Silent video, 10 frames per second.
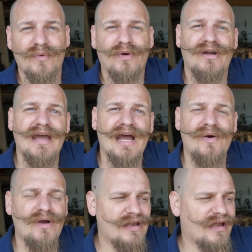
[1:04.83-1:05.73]
Where
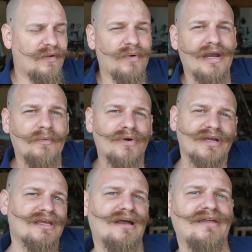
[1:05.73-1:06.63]
now when I'm
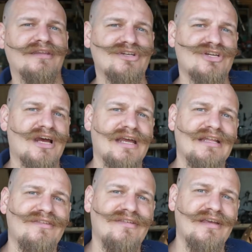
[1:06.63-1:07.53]
working on the
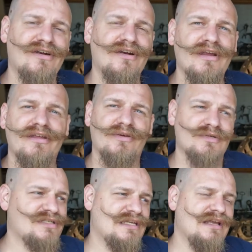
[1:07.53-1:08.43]
chines here, you
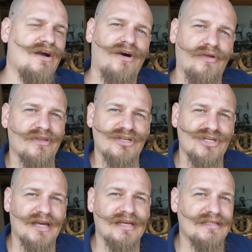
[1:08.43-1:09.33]
will see all the
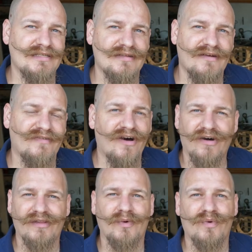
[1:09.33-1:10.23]
chine stuff
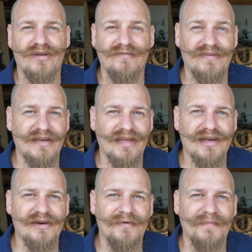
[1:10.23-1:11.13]
all in one video,
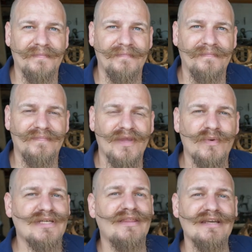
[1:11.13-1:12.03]

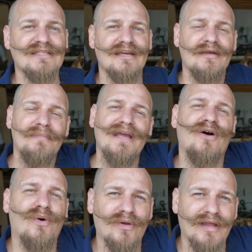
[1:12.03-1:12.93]
which I think is going to be a
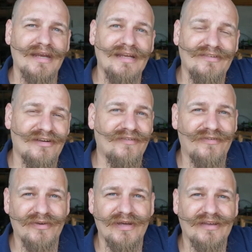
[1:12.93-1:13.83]
whole lot easier
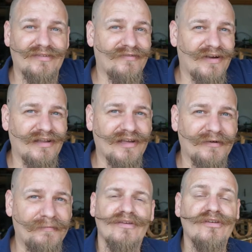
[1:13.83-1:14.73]
for you guys to follow.
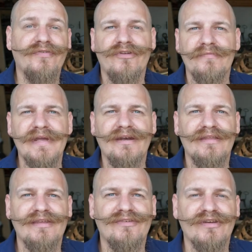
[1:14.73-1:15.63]
So for the remainder
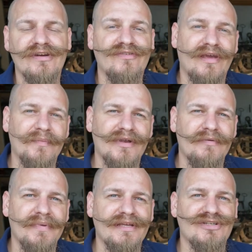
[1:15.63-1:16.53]
of this series, I'm going to
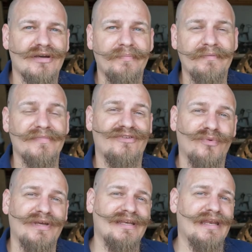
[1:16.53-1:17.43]
be jumping
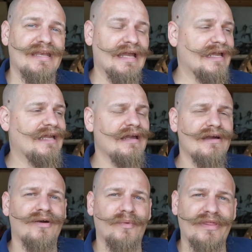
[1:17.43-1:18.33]
between today
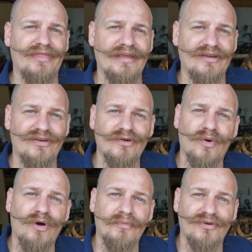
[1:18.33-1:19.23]
with the canoe
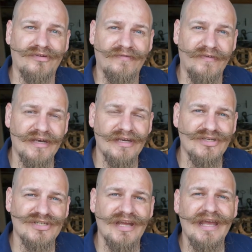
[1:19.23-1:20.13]
almost
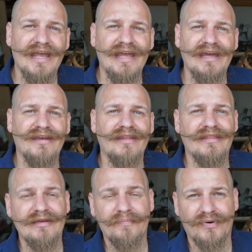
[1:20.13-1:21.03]
finished and
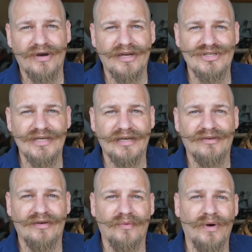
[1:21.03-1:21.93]
the
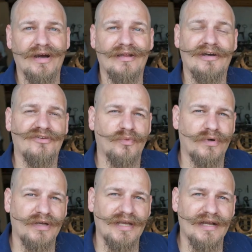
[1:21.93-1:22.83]
project while I was
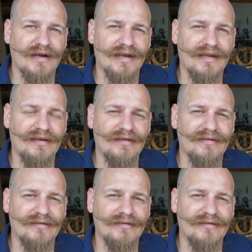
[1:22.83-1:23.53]
working on it.